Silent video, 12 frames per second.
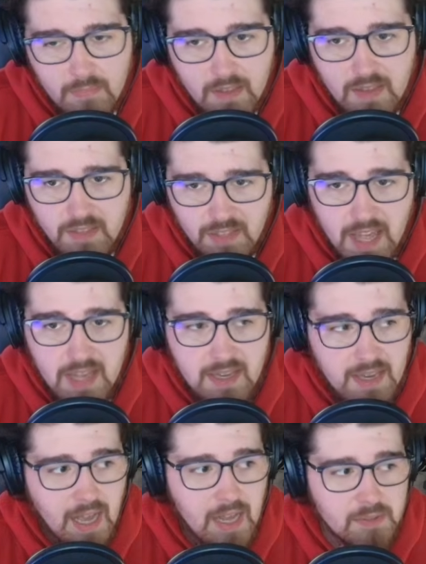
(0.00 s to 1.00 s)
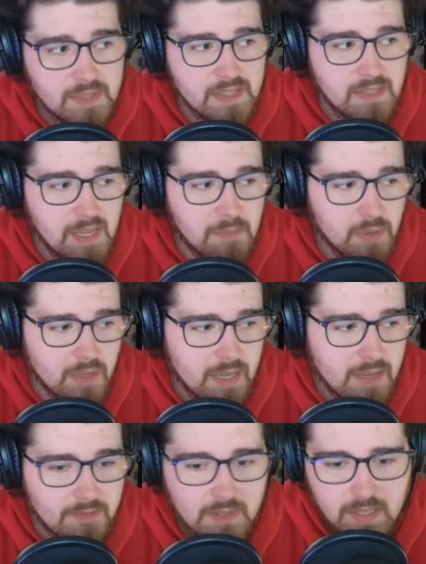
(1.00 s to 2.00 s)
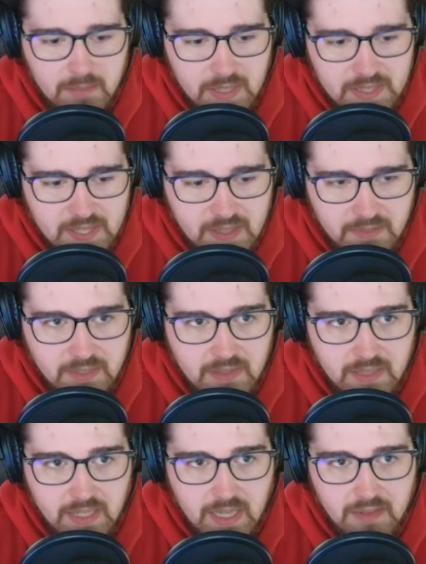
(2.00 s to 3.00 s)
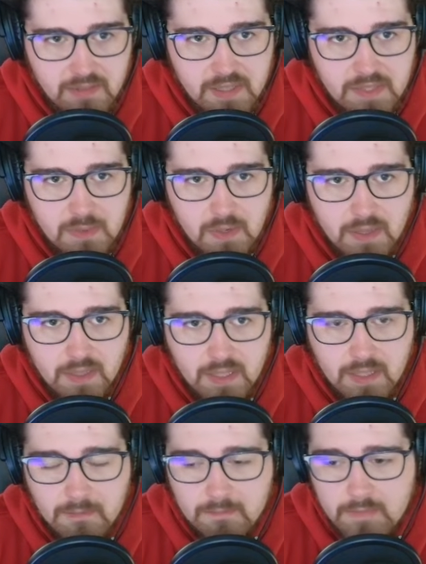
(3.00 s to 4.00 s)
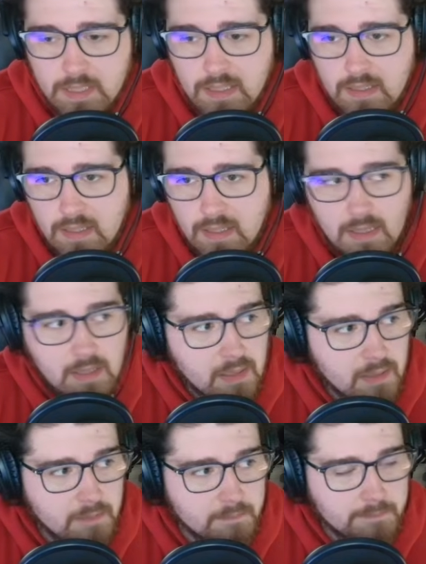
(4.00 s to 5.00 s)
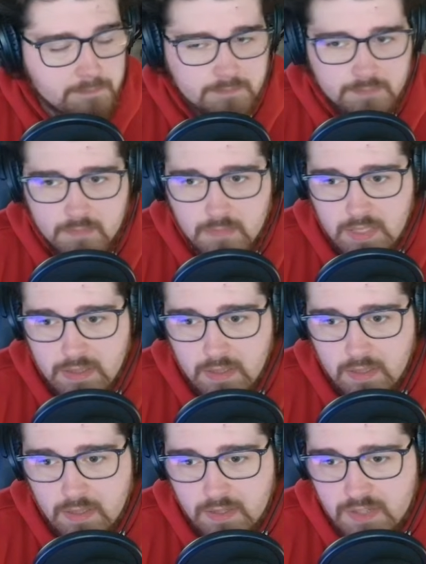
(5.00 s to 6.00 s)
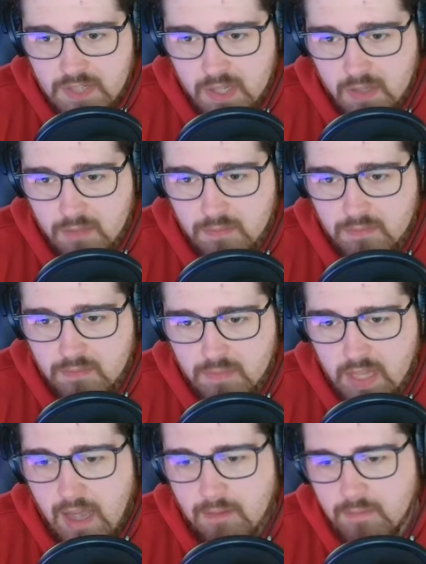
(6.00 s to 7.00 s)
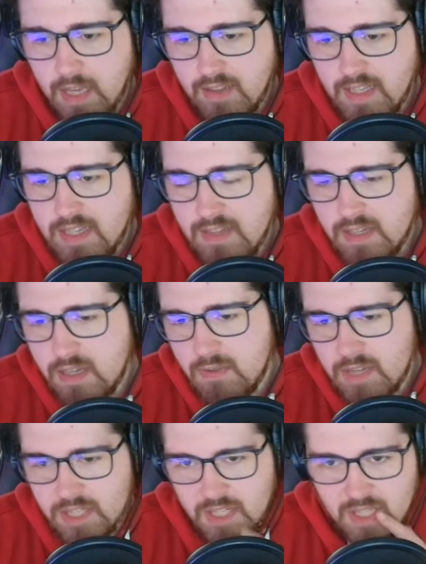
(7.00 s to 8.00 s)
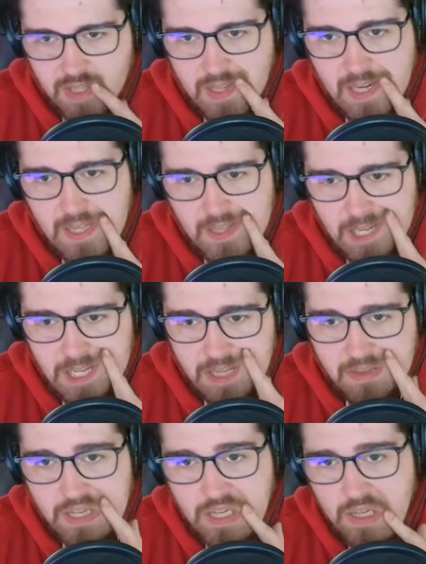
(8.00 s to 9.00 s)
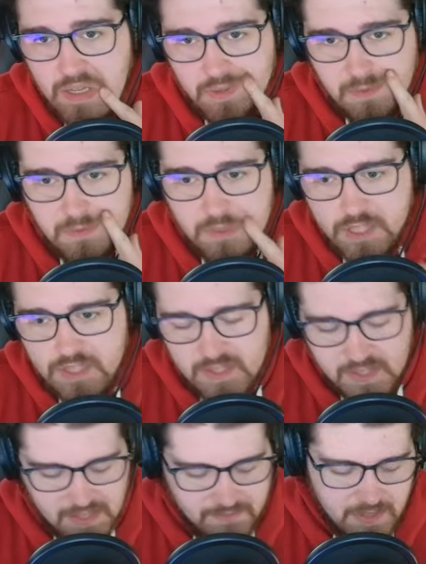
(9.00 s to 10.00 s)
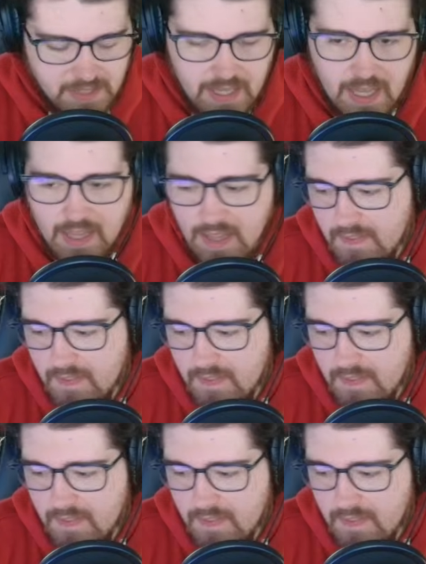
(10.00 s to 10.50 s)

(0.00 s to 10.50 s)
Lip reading: Then I was a lot more confident in myself and like how things worked, you know? So yeah, I laid down the narration, then I laid down like all the footage and stuff like that.